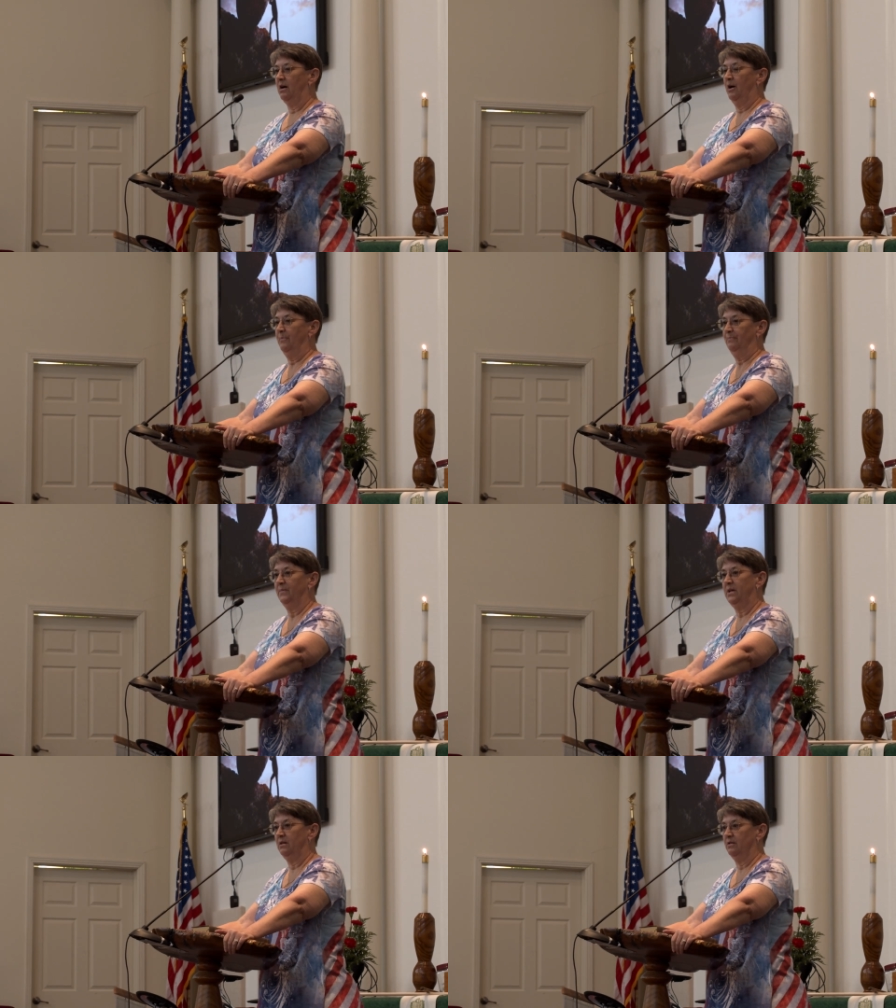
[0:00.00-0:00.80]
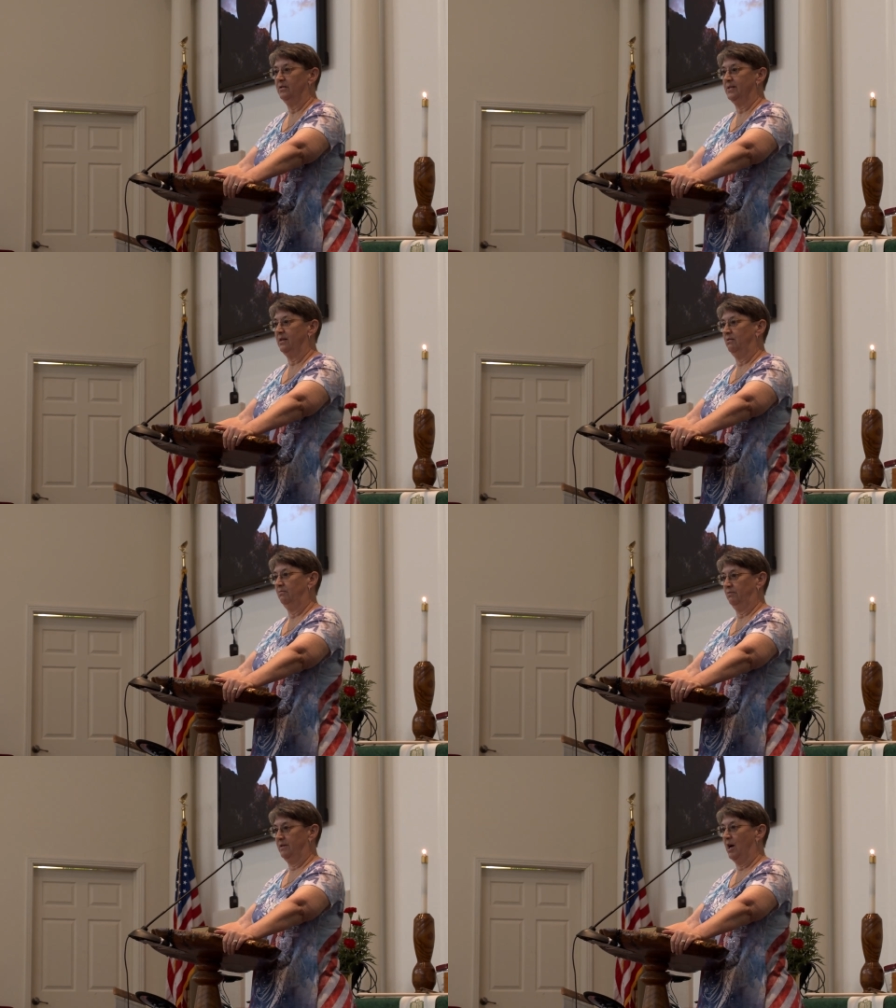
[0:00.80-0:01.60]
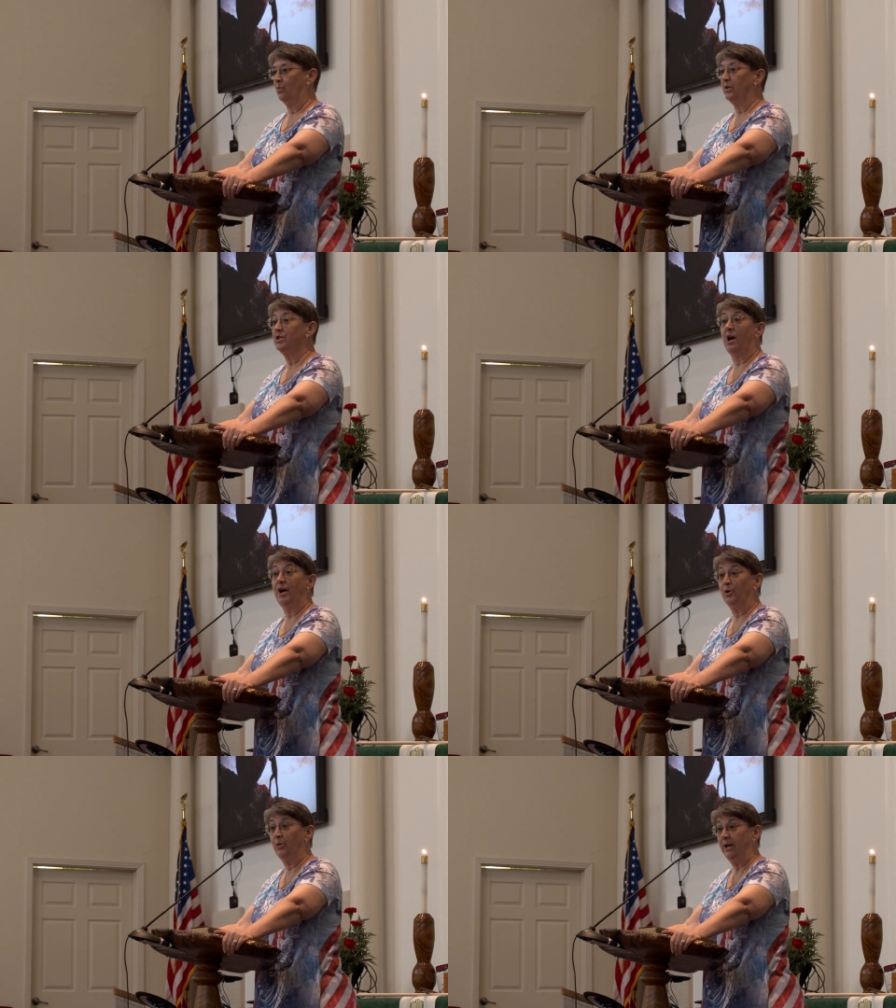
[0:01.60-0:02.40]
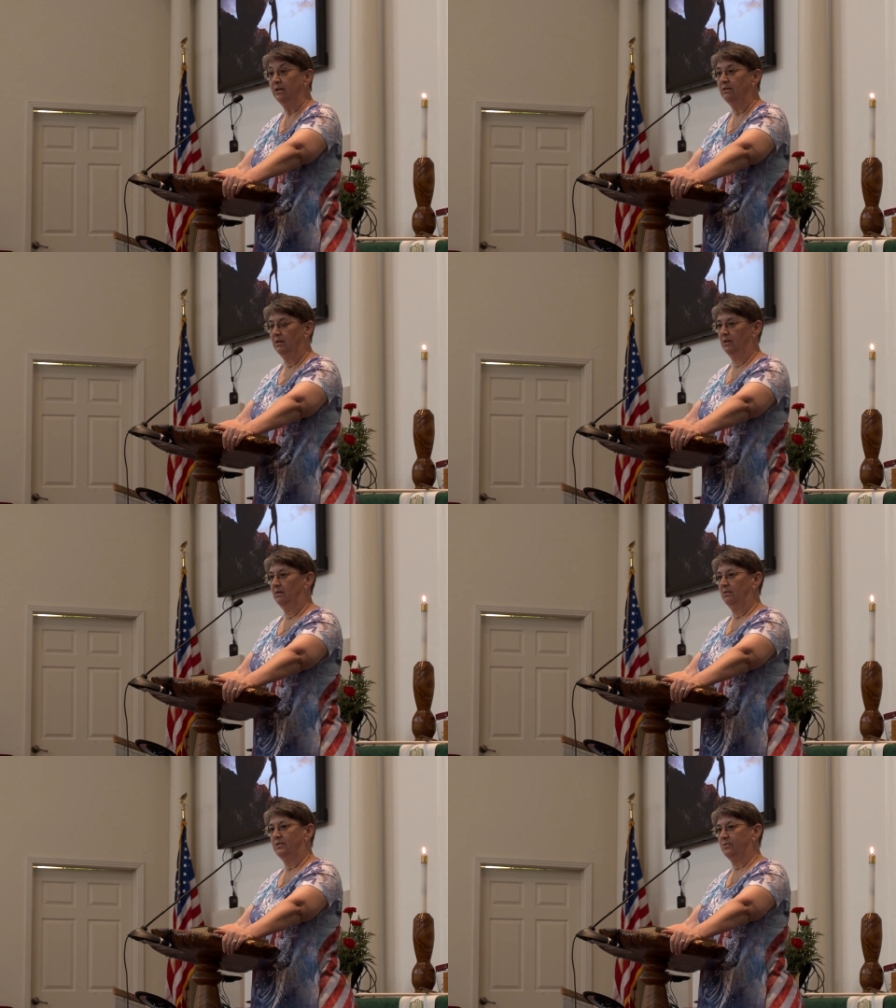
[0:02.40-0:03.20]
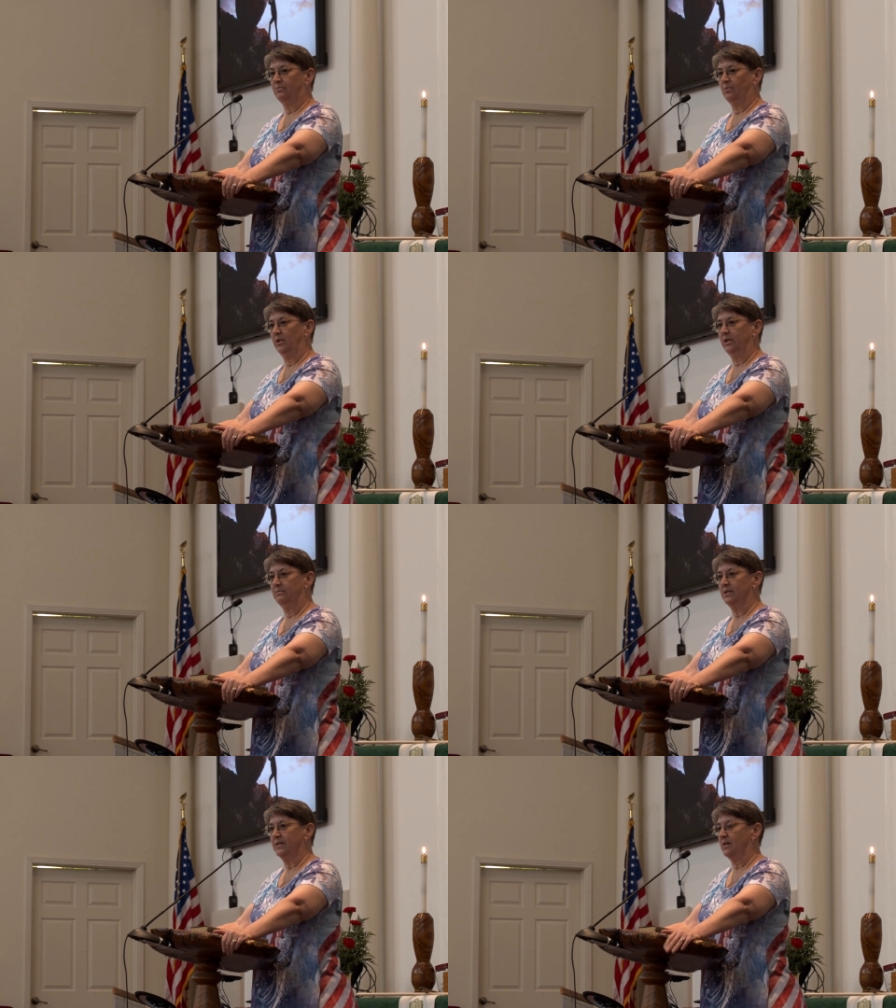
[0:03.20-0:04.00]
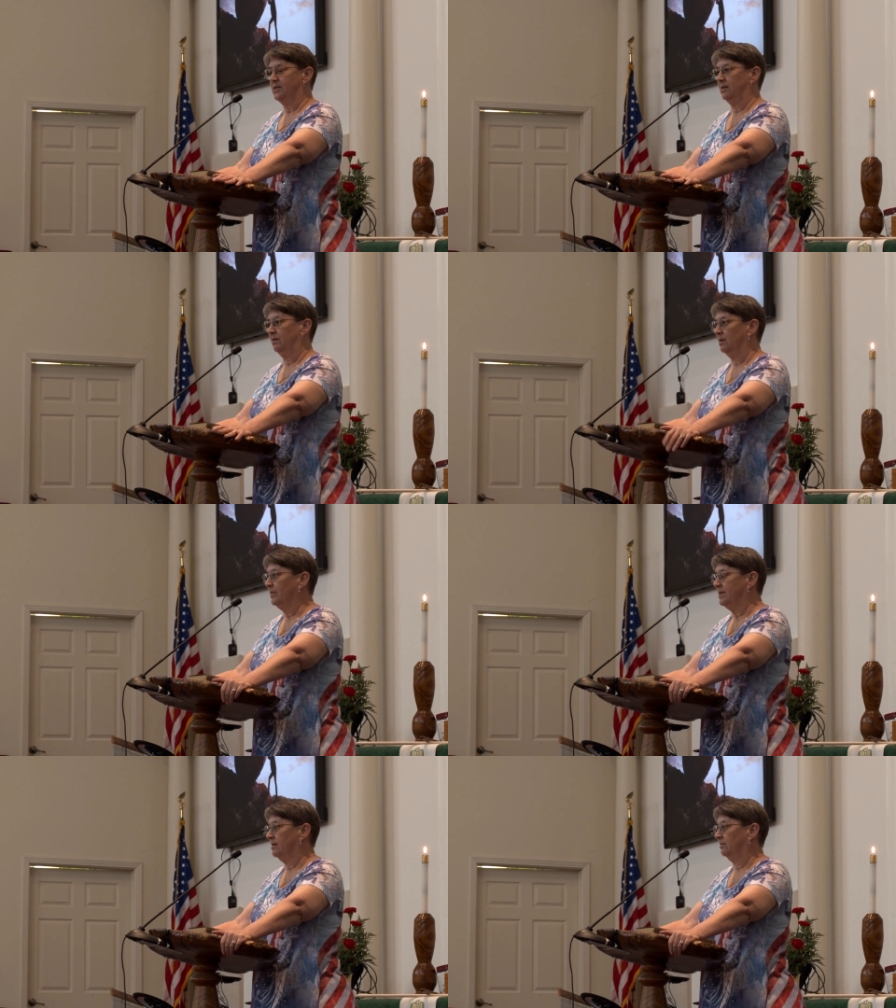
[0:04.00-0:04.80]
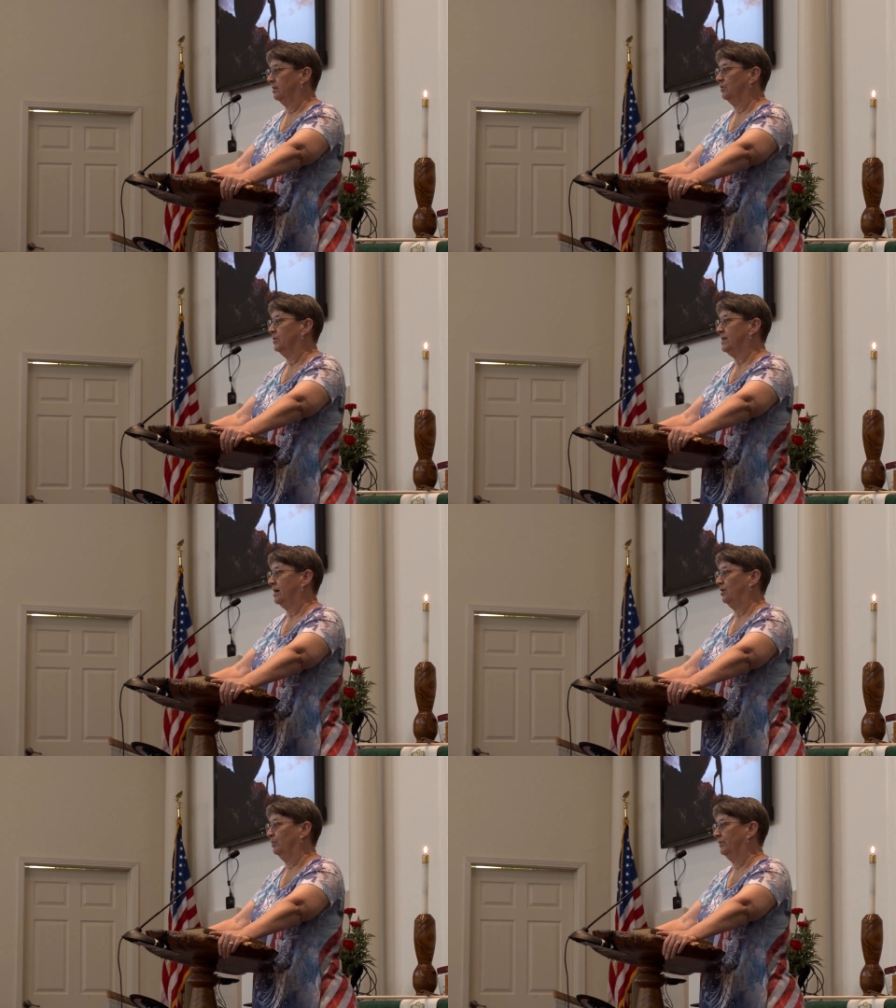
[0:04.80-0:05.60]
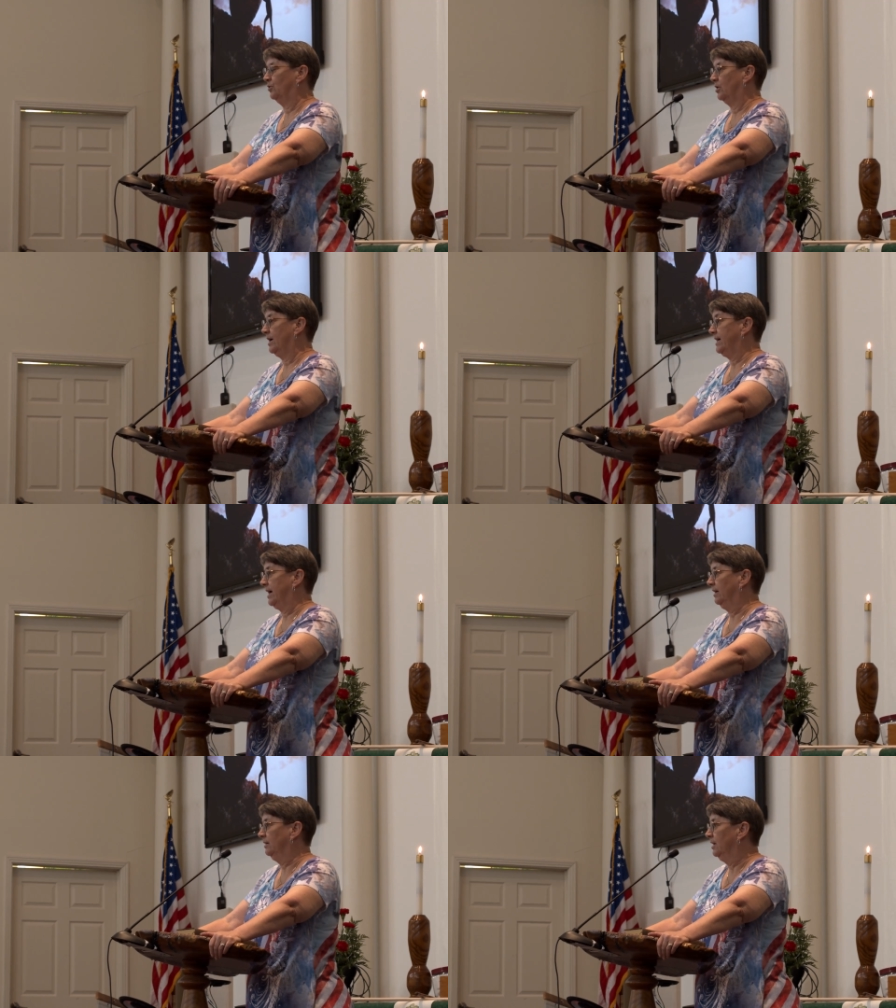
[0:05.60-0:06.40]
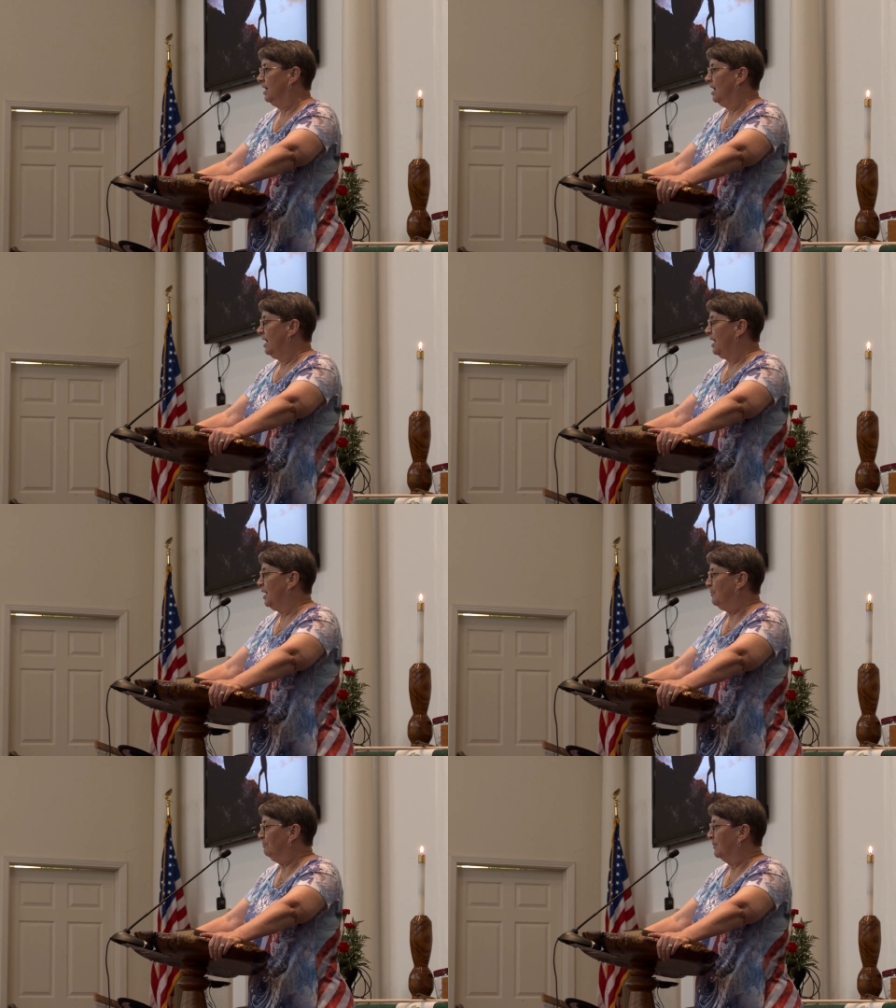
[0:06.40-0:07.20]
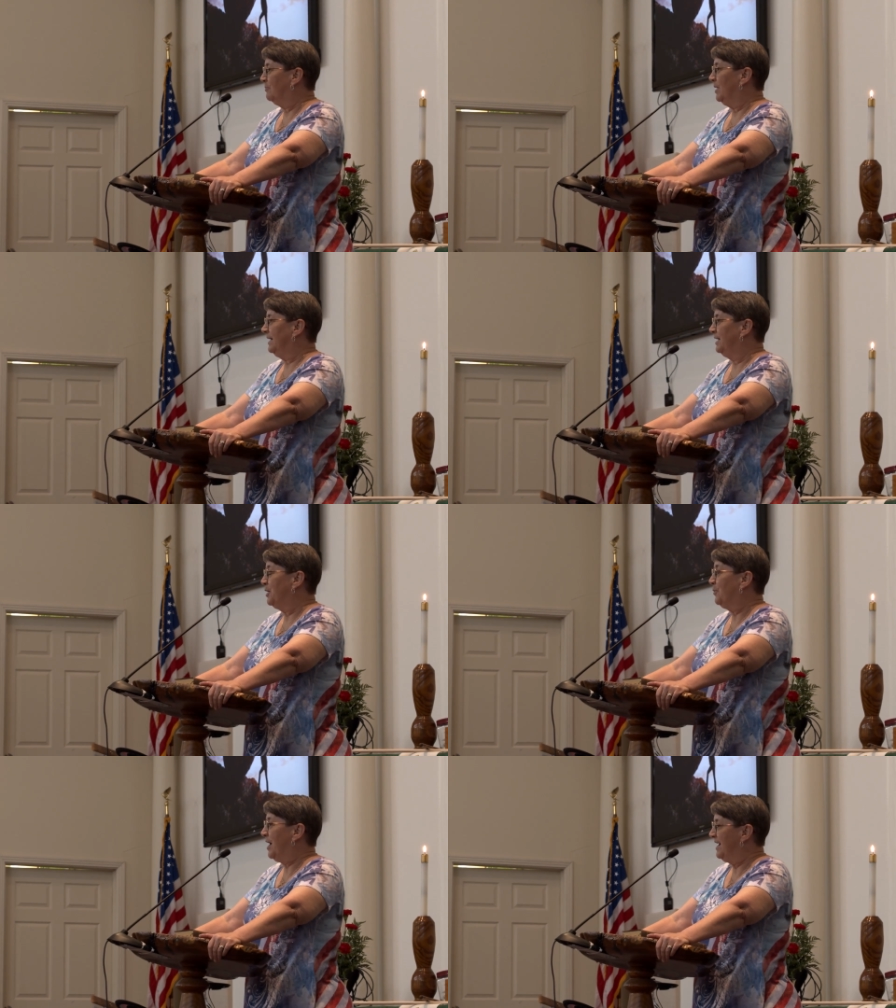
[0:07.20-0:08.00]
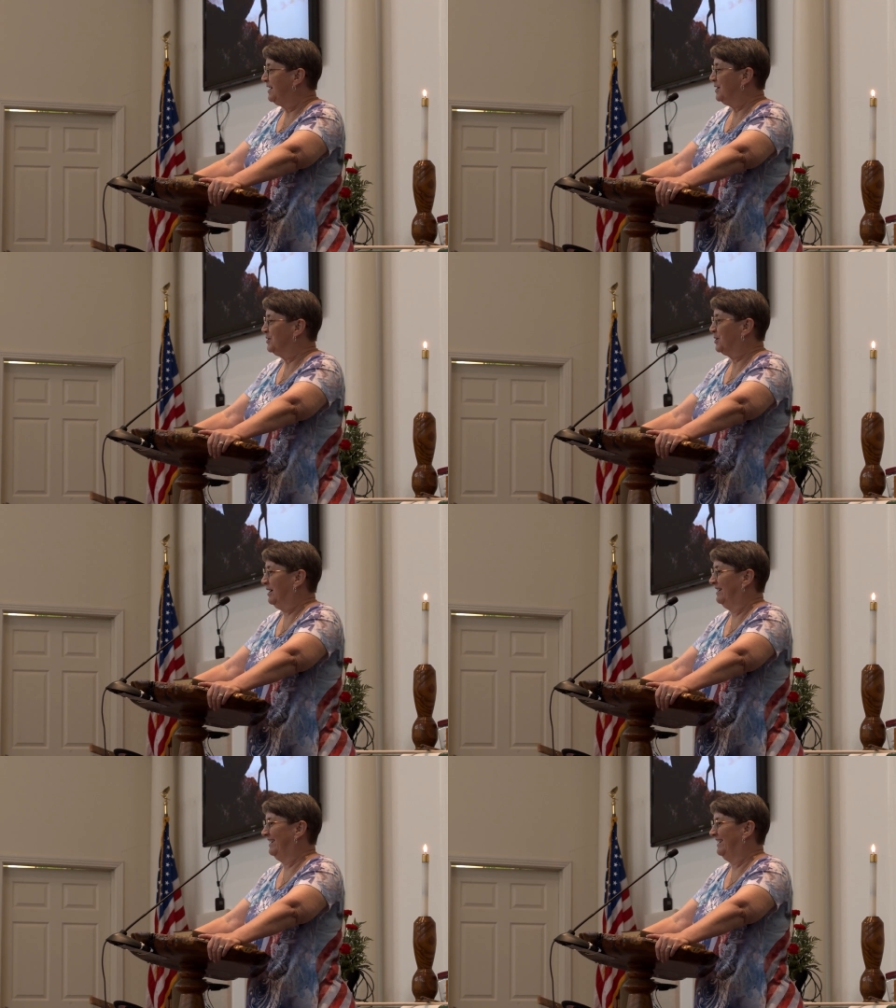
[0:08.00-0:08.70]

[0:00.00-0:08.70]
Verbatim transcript: um, he is now retiring it's really disgusting that my son can retire before I can. Um, but anyway, he's,